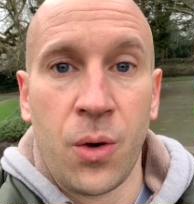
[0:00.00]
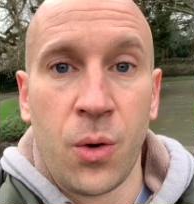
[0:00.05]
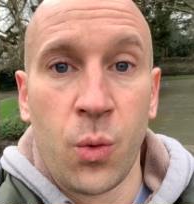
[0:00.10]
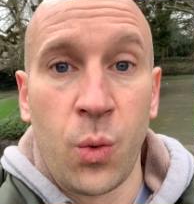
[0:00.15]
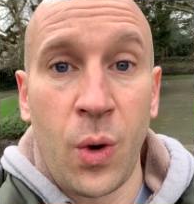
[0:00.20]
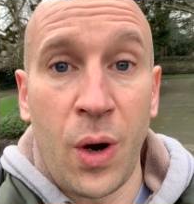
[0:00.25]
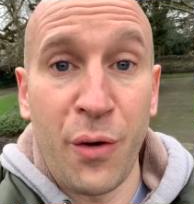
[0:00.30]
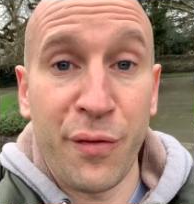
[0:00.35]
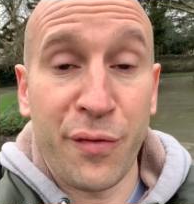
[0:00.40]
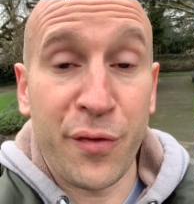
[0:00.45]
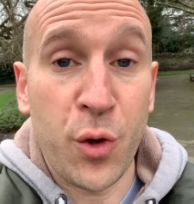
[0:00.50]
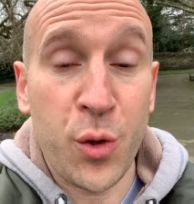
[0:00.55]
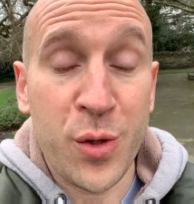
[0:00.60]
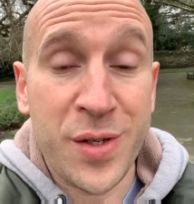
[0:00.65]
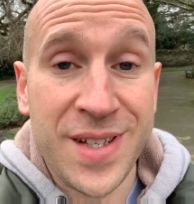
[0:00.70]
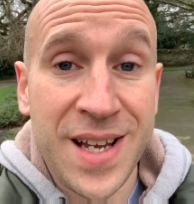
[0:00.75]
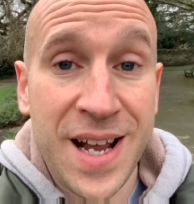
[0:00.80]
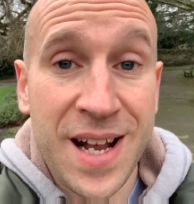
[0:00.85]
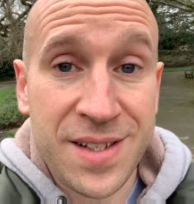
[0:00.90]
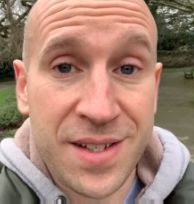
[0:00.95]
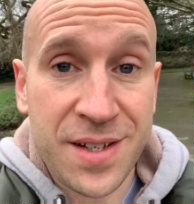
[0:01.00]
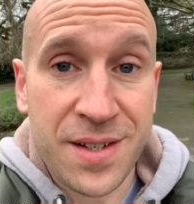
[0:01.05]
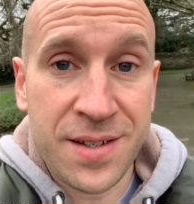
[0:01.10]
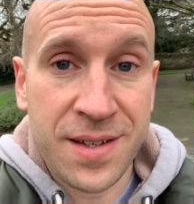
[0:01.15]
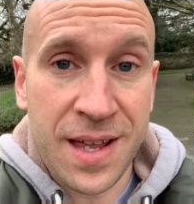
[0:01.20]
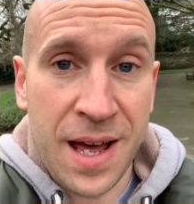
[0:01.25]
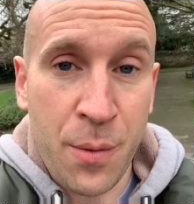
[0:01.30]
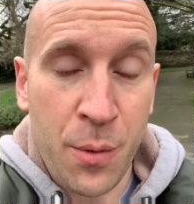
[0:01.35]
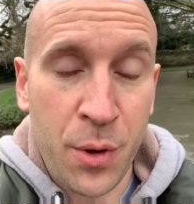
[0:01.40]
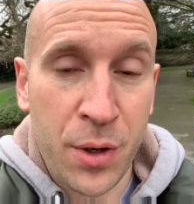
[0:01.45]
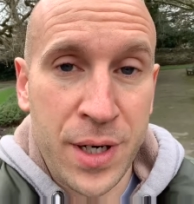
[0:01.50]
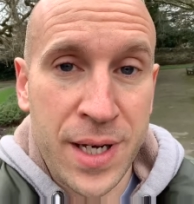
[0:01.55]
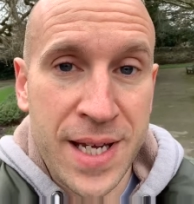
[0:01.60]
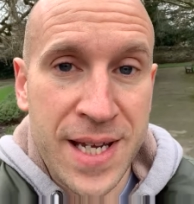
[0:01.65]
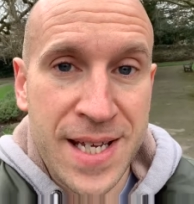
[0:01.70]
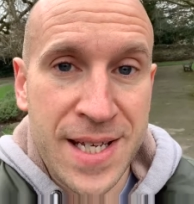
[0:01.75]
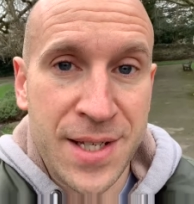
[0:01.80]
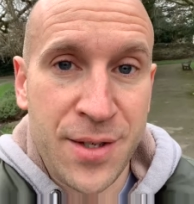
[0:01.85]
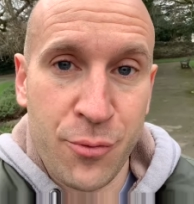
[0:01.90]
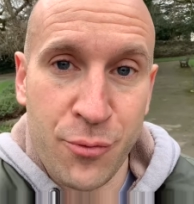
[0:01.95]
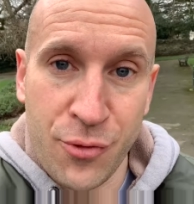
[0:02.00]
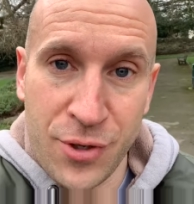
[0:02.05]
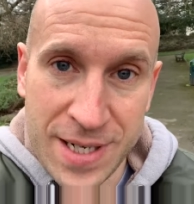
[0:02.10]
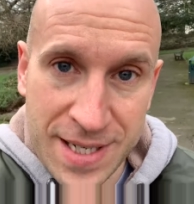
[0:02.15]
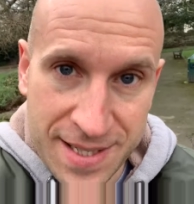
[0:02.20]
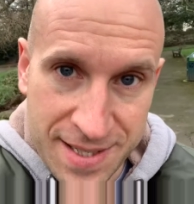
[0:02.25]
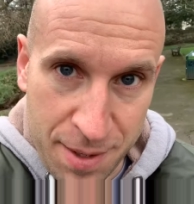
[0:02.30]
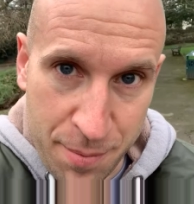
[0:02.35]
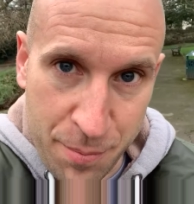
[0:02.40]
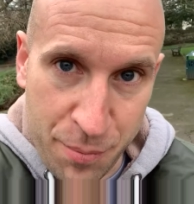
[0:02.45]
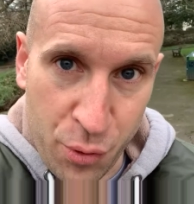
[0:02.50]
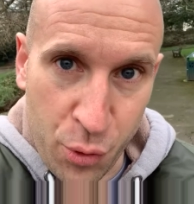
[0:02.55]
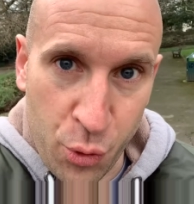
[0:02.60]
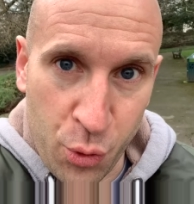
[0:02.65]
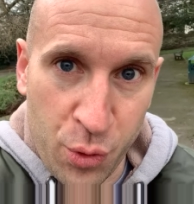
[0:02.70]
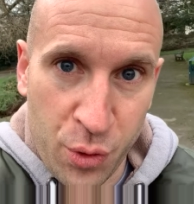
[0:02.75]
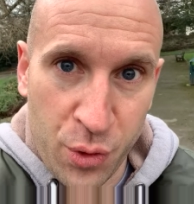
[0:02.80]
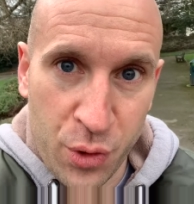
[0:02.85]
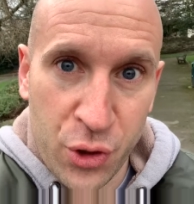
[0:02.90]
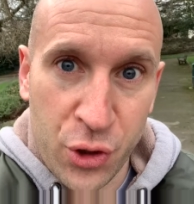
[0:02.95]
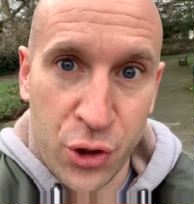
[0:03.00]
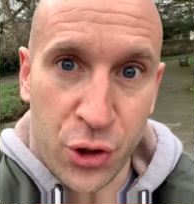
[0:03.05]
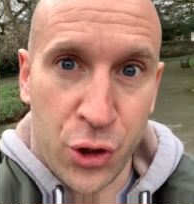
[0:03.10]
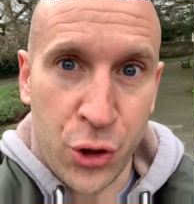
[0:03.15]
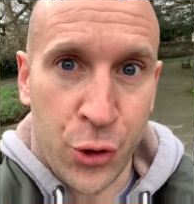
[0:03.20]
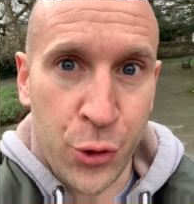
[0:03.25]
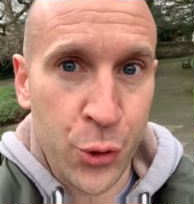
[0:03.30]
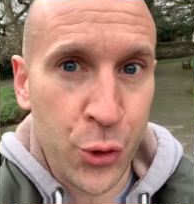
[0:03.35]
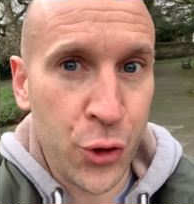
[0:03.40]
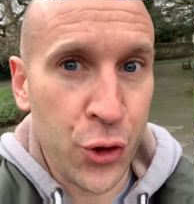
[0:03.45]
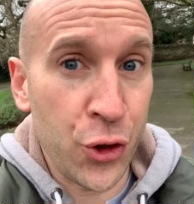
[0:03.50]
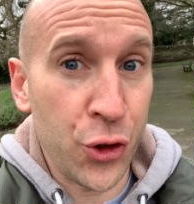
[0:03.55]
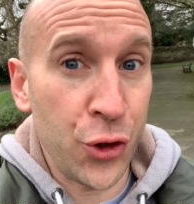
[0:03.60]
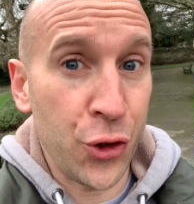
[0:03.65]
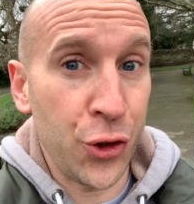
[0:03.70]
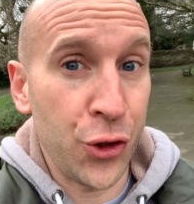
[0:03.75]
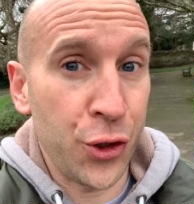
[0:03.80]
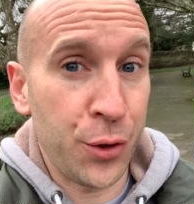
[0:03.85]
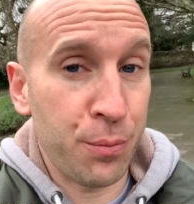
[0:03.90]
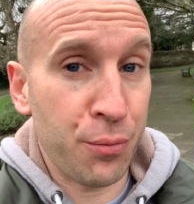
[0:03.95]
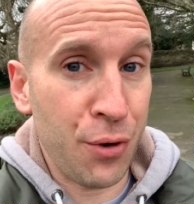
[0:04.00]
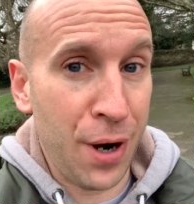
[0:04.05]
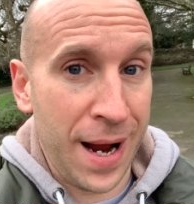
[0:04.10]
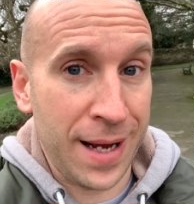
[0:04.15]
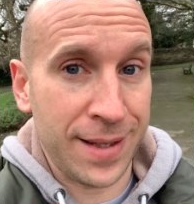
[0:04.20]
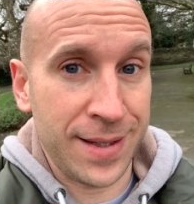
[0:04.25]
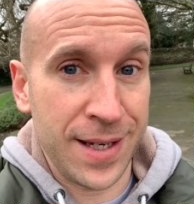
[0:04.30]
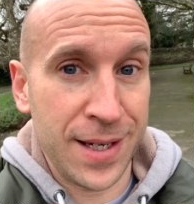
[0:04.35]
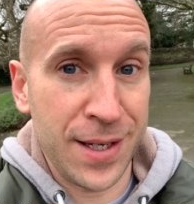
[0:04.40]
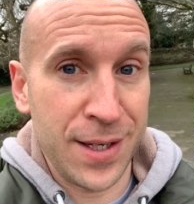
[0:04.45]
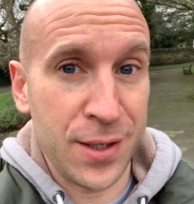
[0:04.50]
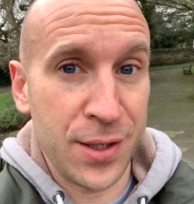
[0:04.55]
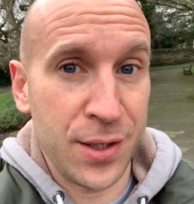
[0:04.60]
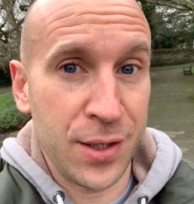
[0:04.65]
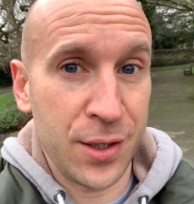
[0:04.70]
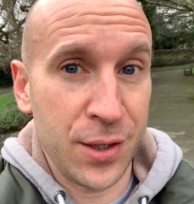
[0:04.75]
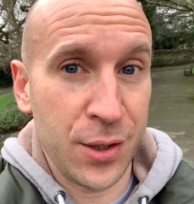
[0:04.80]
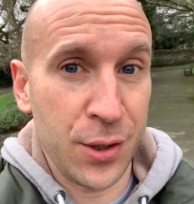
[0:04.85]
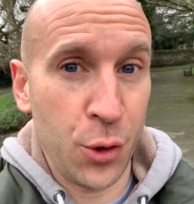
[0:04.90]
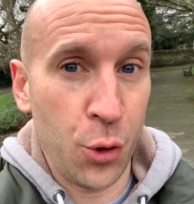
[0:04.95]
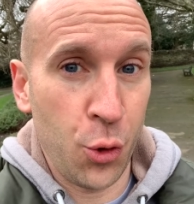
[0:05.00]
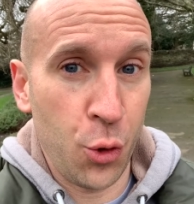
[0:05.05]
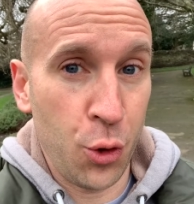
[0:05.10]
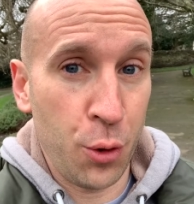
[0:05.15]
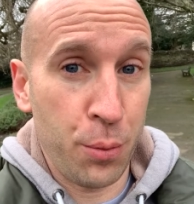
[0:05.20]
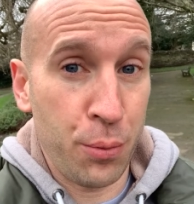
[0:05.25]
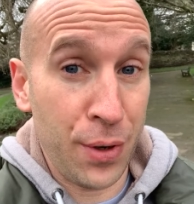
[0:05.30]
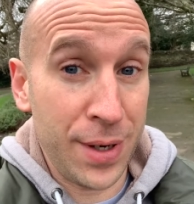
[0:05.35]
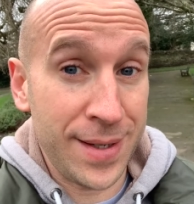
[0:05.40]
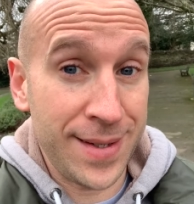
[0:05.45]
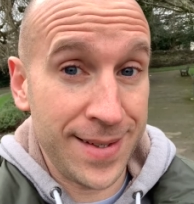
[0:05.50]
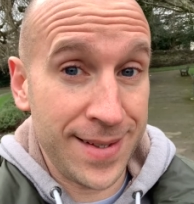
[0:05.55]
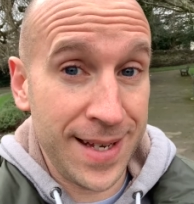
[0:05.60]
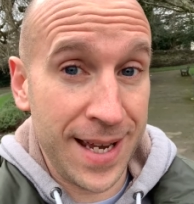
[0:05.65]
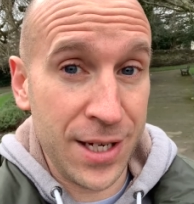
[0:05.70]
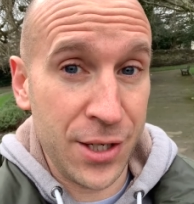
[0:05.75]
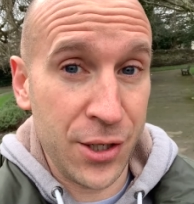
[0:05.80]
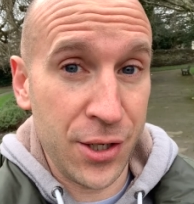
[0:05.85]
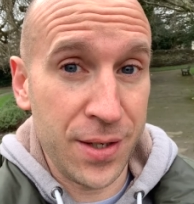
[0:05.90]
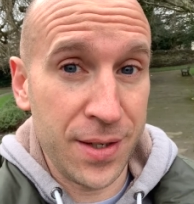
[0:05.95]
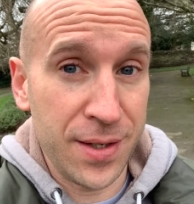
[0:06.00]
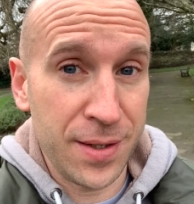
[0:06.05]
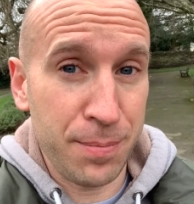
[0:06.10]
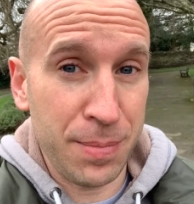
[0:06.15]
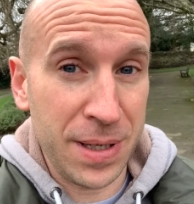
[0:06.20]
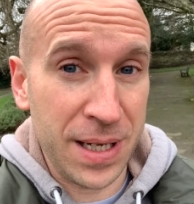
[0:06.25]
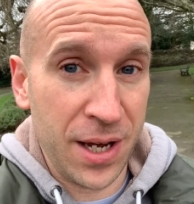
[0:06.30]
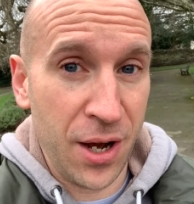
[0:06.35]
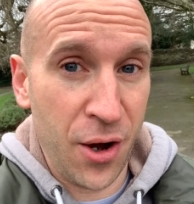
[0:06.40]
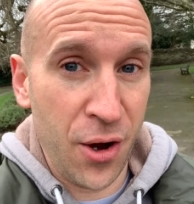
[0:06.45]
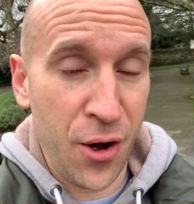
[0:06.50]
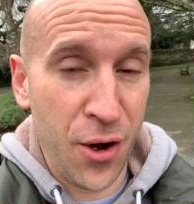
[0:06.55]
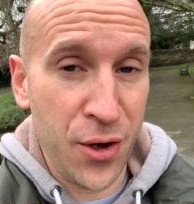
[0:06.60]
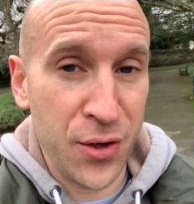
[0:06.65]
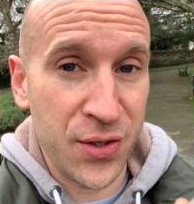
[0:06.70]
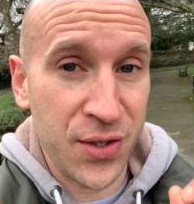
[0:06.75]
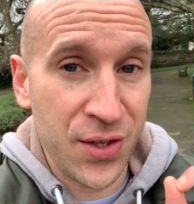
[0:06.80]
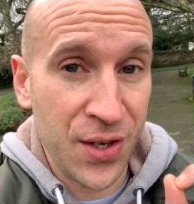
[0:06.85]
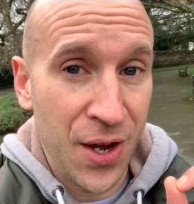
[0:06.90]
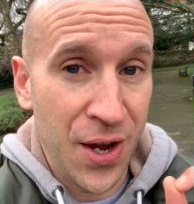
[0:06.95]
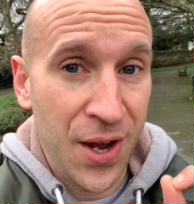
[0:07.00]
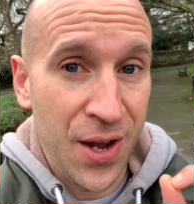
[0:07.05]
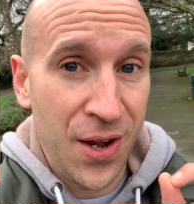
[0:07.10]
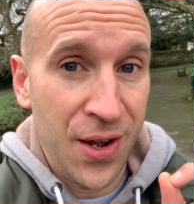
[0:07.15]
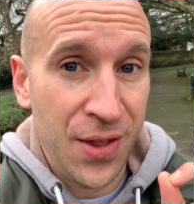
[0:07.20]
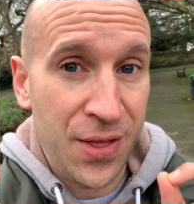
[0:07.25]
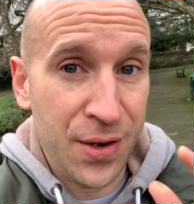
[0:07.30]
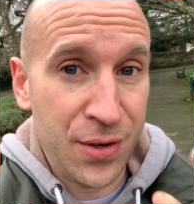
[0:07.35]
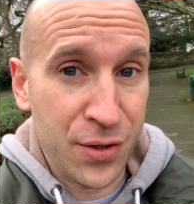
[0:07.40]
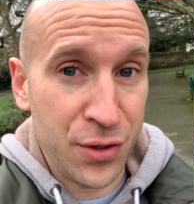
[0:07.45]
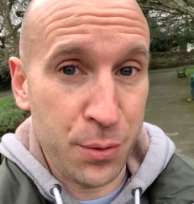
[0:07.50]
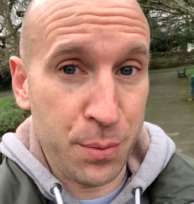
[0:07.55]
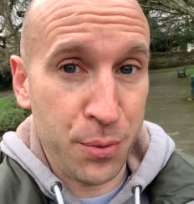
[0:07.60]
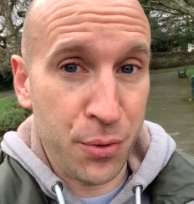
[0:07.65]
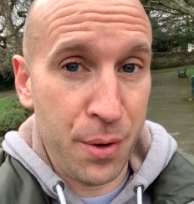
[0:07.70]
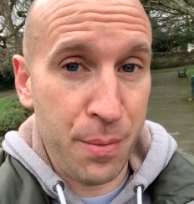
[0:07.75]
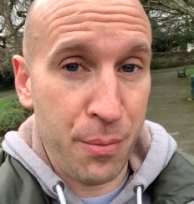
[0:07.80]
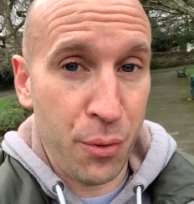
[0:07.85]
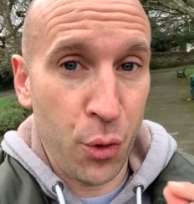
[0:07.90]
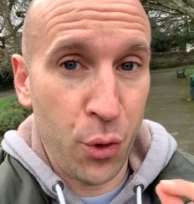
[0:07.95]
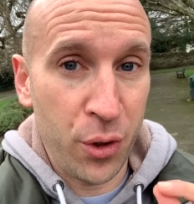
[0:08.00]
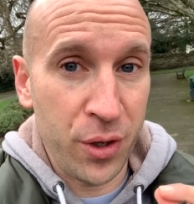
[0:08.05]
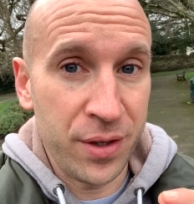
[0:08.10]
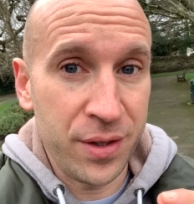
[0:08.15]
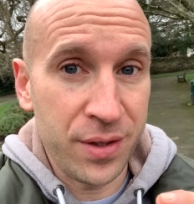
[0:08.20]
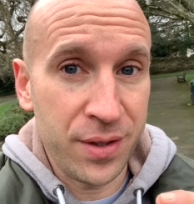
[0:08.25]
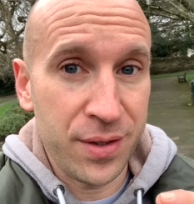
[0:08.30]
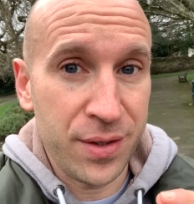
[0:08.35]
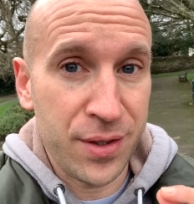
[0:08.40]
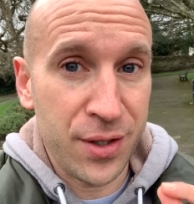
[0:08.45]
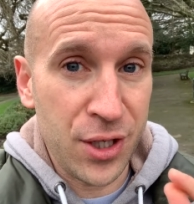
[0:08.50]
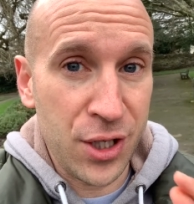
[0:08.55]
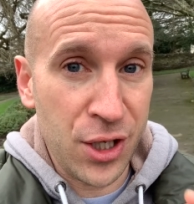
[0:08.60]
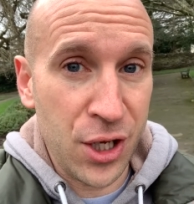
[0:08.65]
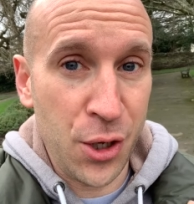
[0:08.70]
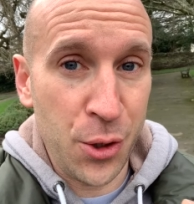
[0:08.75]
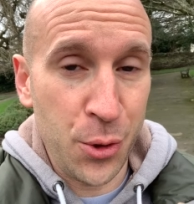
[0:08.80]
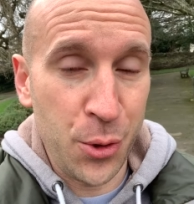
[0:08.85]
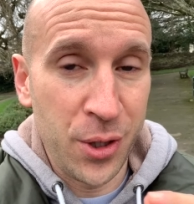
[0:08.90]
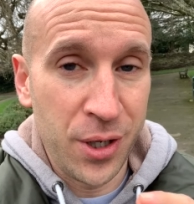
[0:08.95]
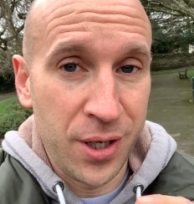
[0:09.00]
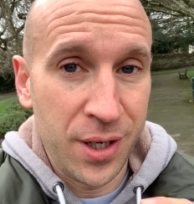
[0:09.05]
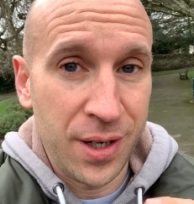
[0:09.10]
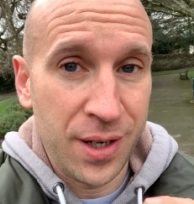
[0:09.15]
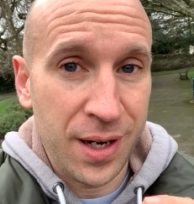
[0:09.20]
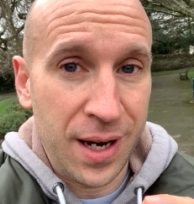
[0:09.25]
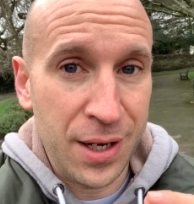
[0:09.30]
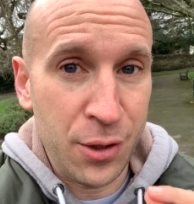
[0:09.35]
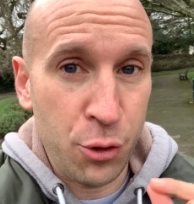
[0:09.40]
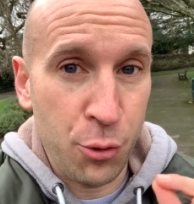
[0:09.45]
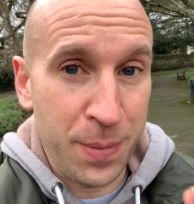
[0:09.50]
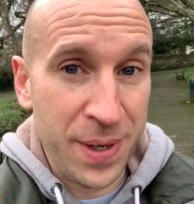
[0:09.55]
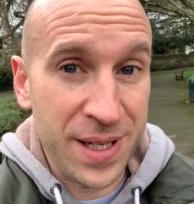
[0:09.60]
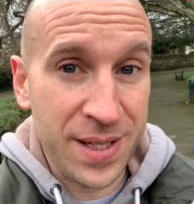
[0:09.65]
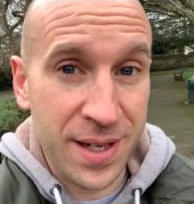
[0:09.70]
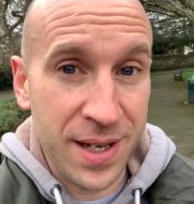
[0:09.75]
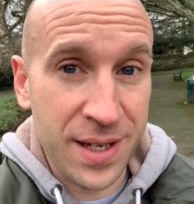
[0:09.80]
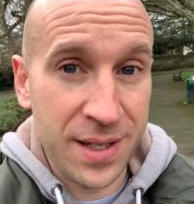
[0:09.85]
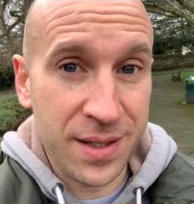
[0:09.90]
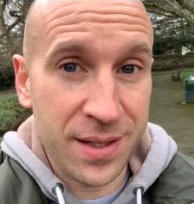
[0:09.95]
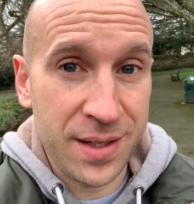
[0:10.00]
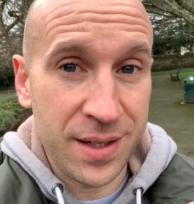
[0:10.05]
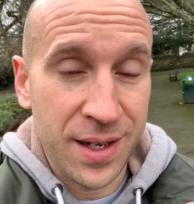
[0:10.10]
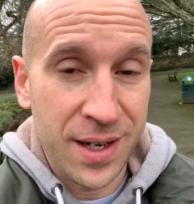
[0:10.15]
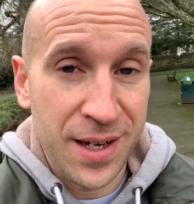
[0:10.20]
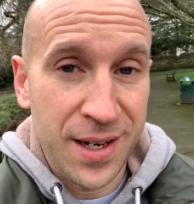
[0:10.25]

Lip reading: Well, of course, the answer to that one is really simple. You should practice your presentations because they're super important to you and your business.